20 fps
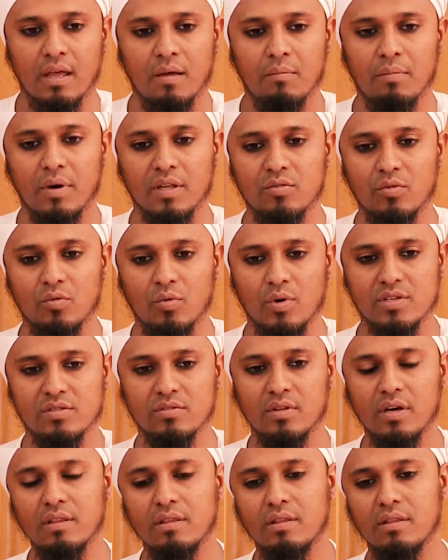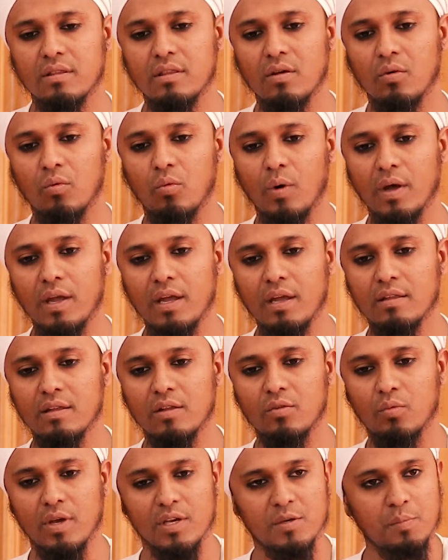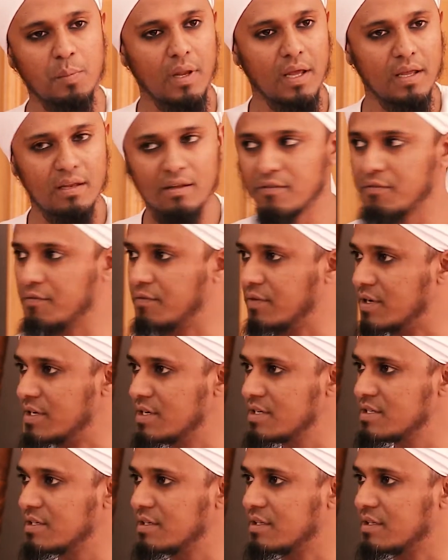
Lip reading: But it was not the way that we explained it first.